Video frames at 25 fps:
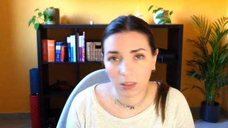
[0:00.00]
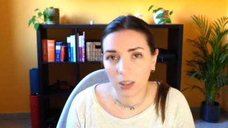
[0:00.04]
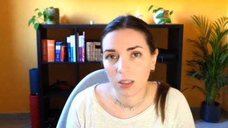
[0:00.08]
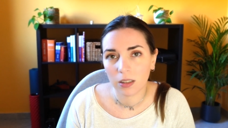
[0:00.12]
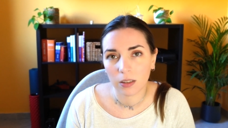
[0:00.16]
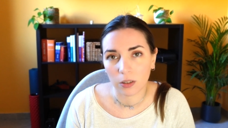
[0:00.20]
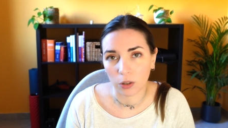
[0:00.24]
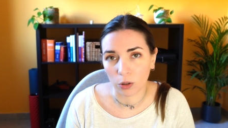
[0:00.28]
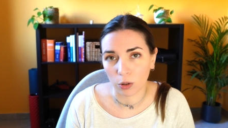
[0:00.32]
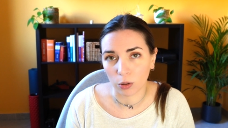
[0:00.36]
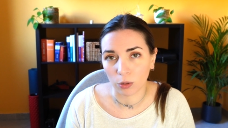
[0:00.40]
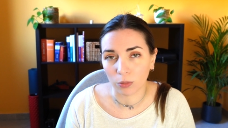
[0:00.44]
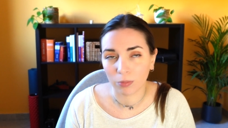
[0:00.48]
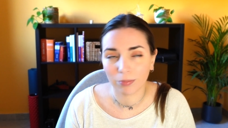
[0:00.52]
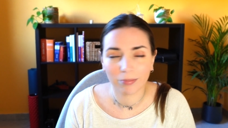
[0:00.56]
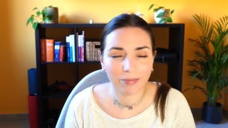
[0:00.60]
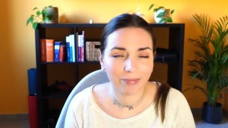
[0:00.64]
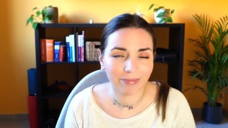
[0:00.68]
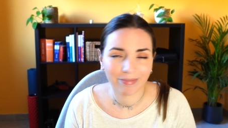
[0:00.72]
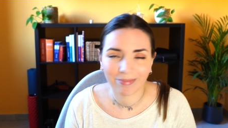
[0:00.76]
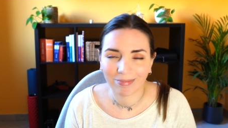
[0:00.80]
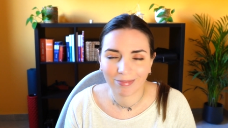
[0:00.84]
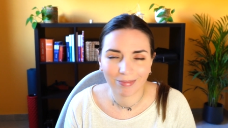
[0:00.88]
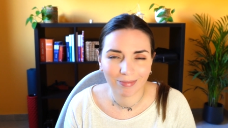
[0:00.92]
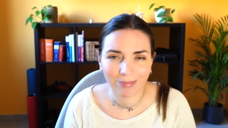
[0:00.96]
So,
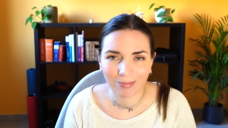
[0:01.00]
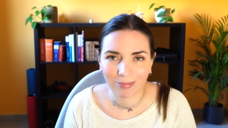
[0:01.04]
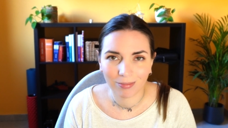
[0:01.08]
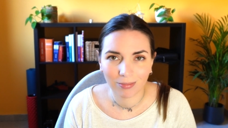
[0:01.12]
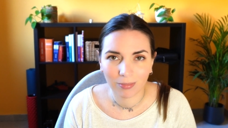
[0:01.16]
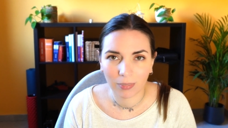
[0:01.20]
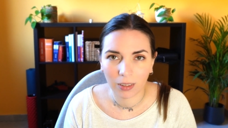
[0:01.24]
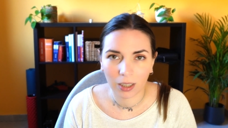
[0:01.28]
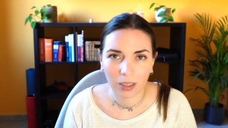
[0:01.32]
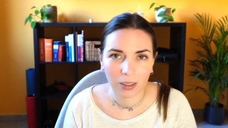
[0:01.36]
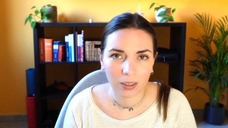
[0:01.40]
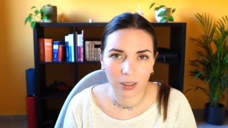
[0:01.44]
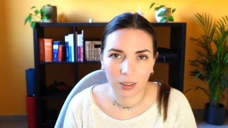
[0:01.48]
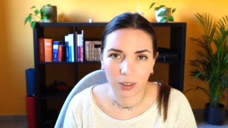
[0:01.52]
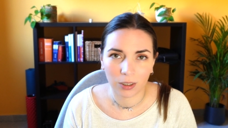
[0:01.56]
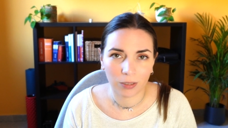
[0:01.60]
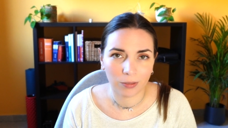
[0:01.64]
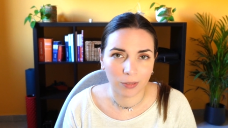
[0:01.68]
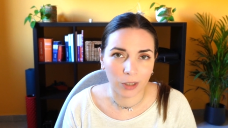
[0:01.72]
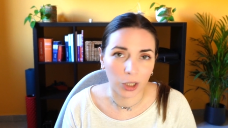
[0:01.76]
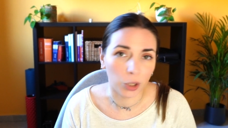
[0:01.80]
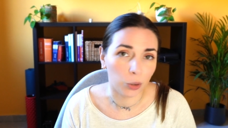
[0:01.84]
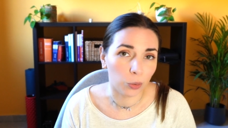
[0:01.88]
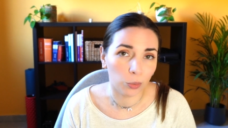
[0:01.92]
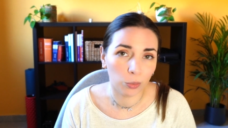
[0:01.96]

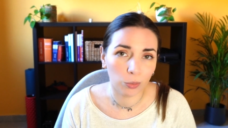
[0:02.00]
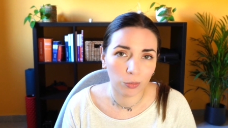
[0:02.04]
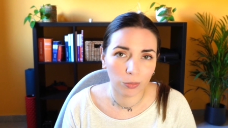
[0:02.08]
no.